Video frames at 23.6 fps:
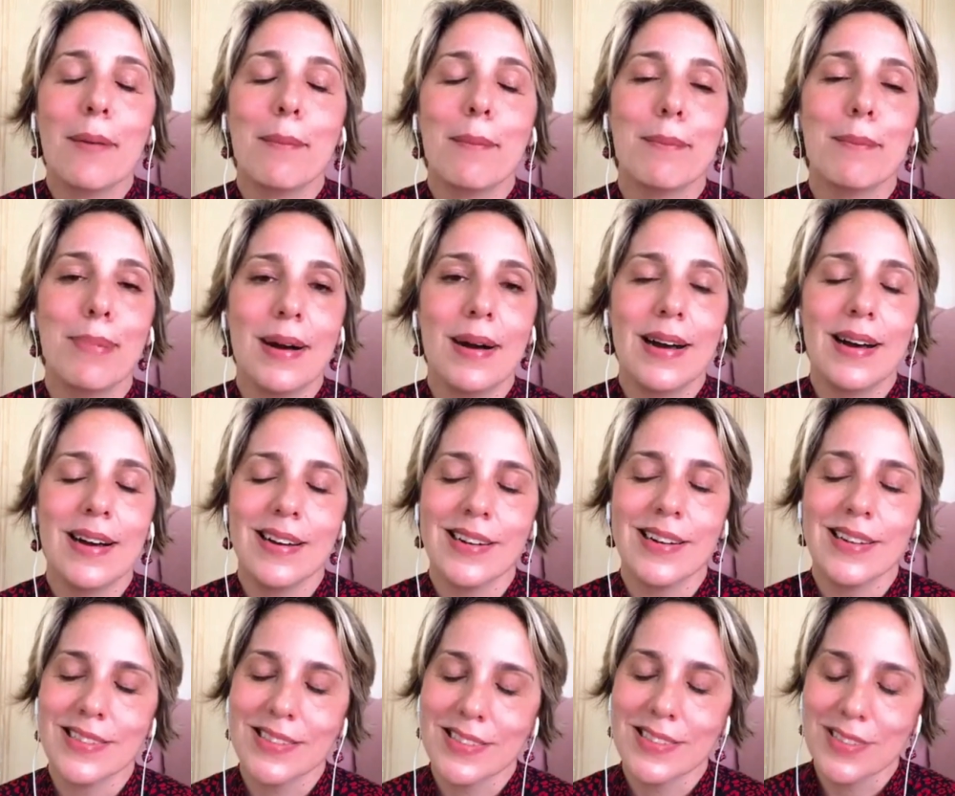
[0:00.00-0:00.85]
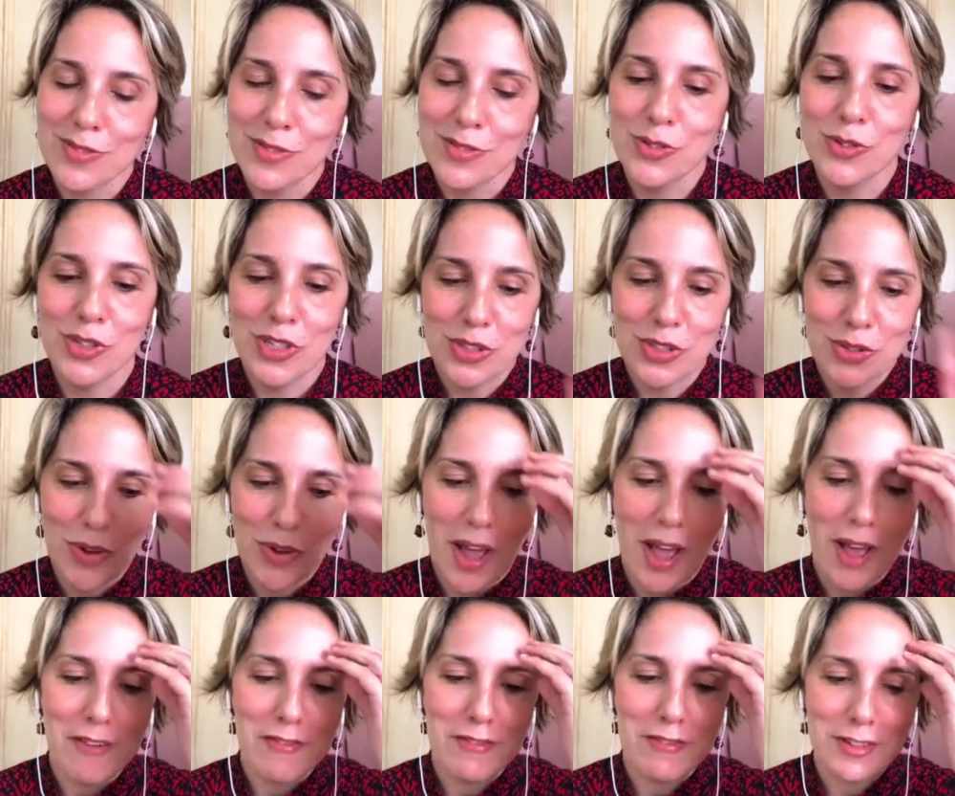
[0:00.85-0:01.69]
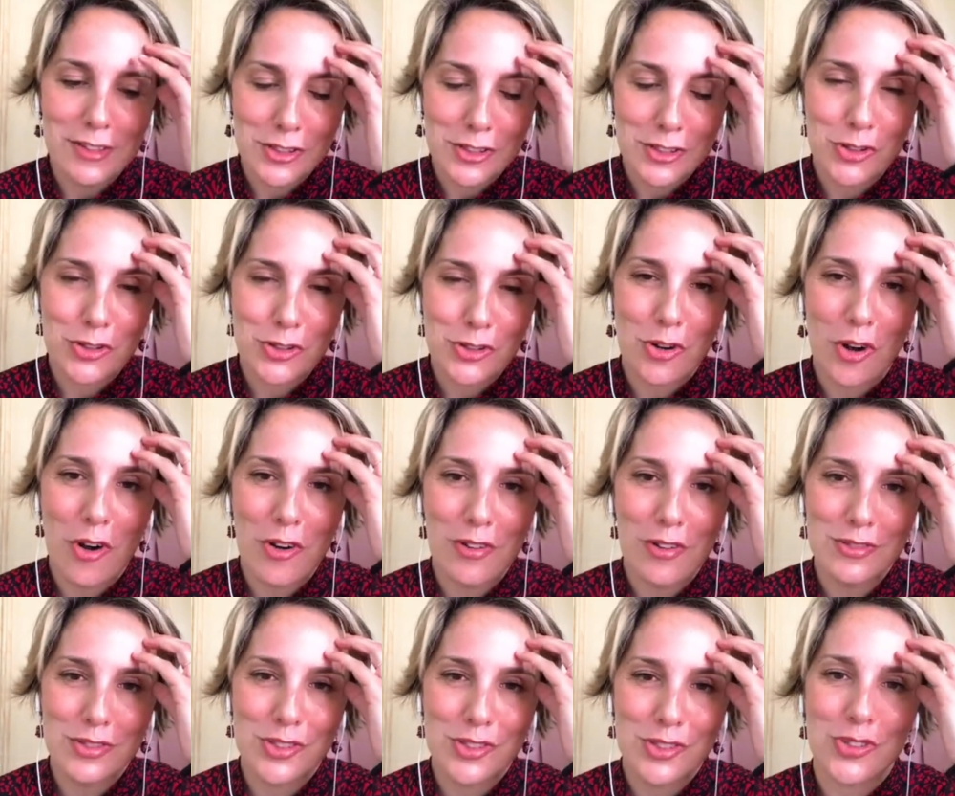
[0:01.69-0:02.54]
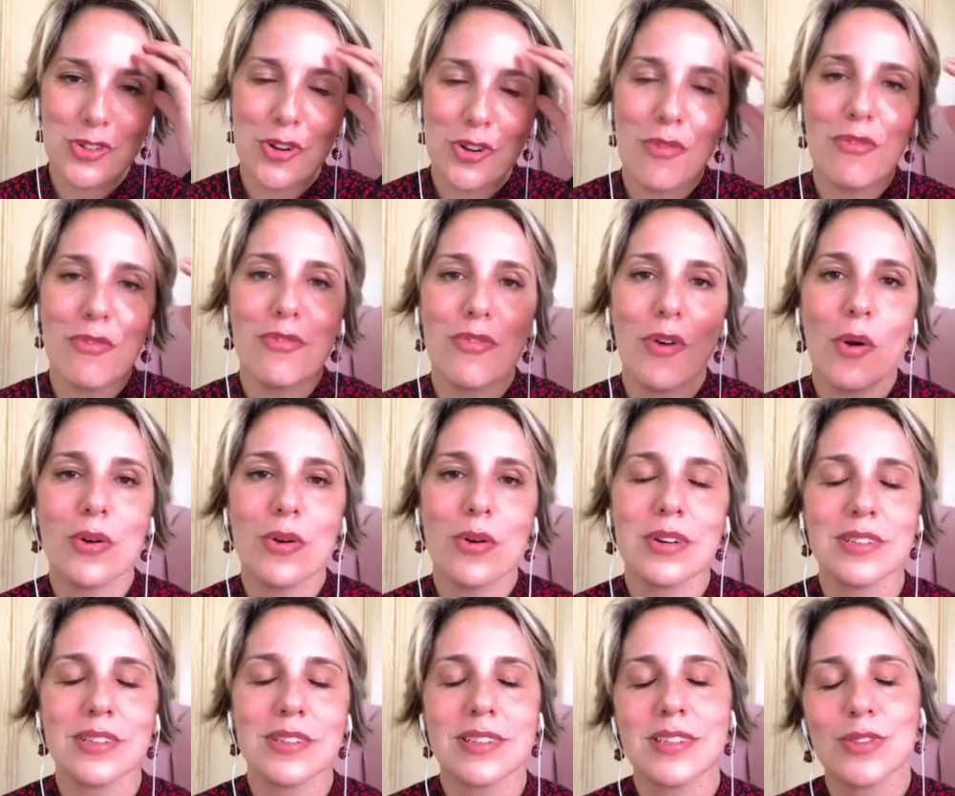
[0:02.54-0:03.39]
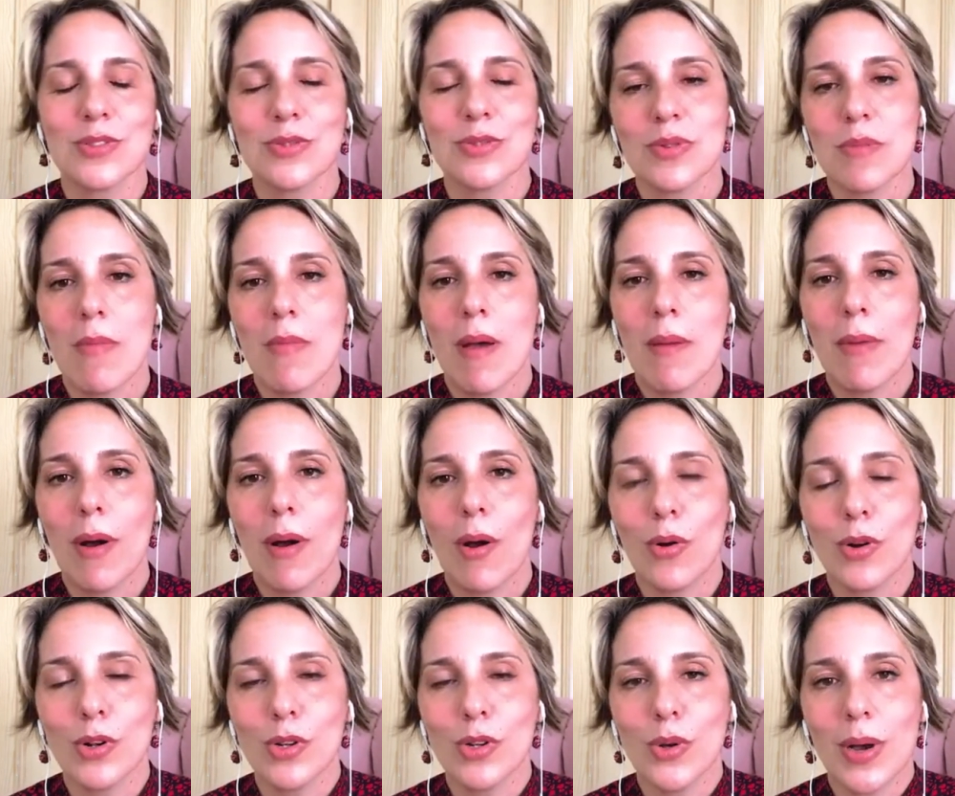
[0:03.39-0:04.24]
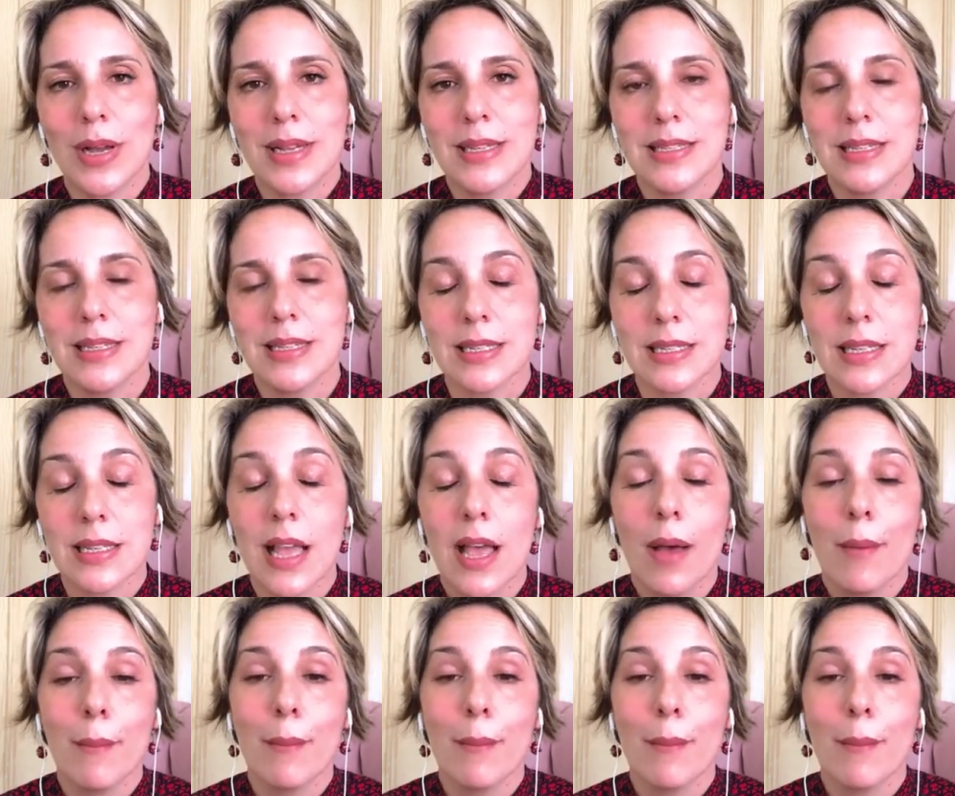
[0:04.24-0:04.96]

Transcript: But you need to have a strong focus to remember all your ideas.